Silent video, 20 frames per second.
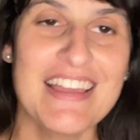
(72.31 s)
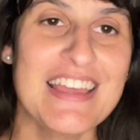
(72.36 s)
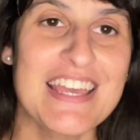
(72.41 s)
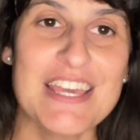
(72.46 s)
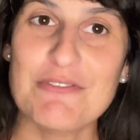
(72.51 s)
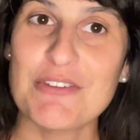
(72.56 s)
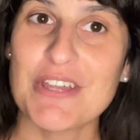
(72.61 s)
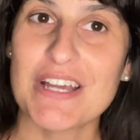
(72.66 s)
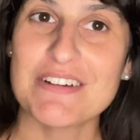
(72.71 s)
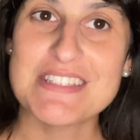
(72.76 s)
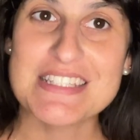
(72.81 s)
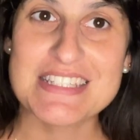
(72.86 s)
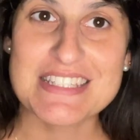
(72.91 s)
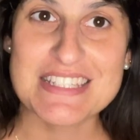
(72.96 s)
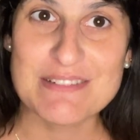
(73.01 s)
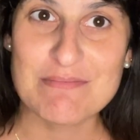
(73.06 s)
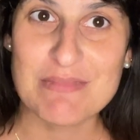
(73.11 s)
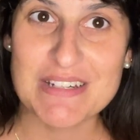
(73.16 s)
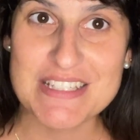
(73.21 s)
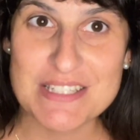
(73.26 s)
If you haven't
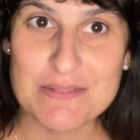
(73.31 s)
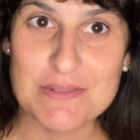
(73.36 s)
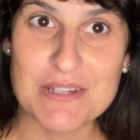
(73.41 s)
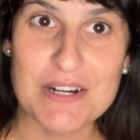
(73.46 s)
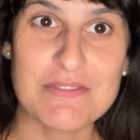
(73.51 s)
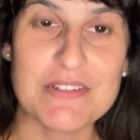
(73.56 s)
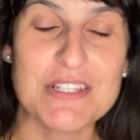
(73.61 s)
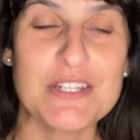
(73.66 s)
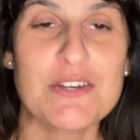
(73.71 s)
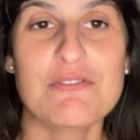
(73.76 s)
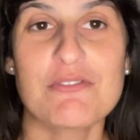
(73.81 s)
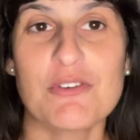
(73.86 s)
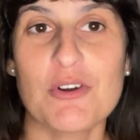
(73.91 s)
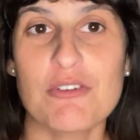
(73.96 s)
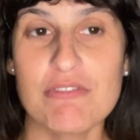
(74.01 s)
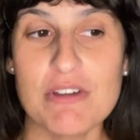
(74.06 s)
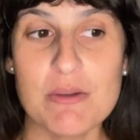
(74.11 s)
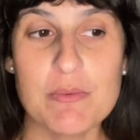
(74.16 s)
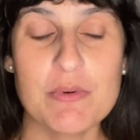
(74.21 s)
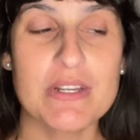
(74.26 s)
seen my TBR video for
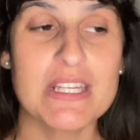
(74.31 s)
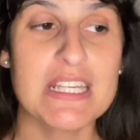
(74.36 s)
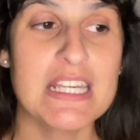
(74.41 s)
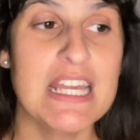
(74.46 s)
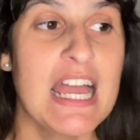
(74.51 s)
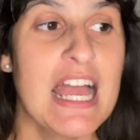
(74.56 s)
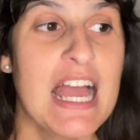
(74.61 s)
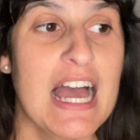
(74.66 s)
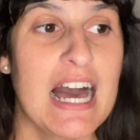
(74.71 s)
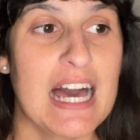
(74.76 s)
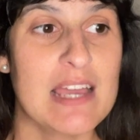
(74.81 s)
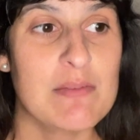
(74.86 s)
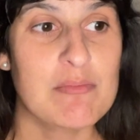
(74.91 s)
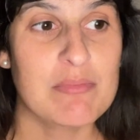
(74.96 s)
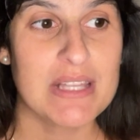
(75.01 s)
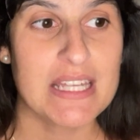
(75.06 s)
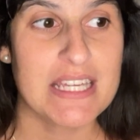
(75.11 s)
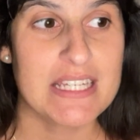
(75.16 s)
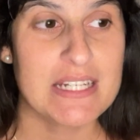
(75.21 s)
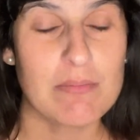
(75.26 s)
February, I
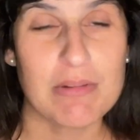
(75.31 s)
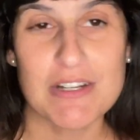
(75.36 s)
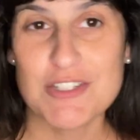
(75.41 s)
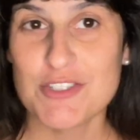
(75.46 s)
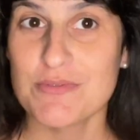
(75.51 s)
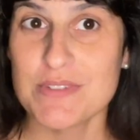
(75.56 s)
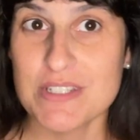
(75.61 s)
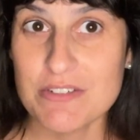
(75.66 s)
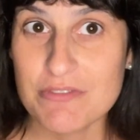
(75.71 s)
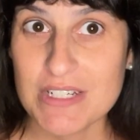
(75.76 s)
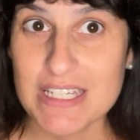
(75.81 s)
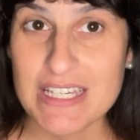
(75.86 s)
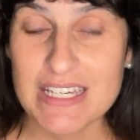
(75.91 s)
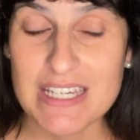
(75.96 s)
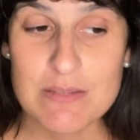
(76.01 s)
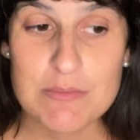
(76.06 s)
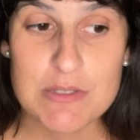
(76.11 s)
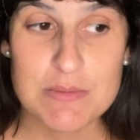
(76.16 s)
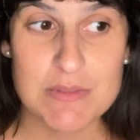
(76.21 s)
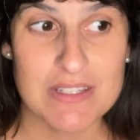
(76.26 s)
played a bunch of different
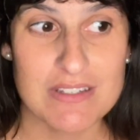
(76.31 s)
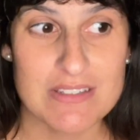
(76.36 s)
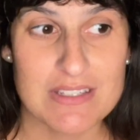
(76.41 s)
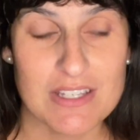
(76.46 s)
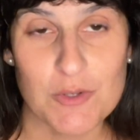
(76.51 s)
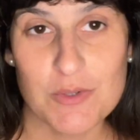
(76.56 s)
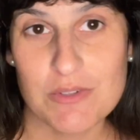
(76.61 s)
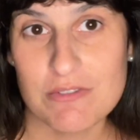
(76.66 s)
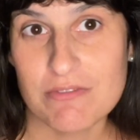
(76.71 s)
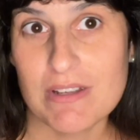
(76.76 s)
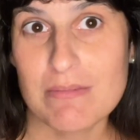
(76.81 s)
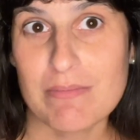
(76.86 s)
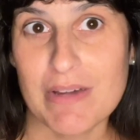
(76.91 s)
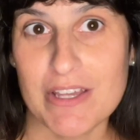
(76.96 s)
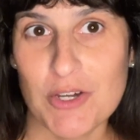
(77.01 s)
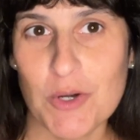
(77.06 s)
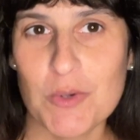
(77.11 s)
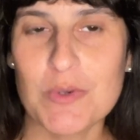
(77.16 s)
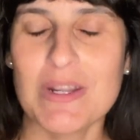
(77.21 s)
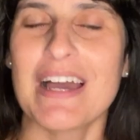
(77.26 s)
games because I couldn't find my own.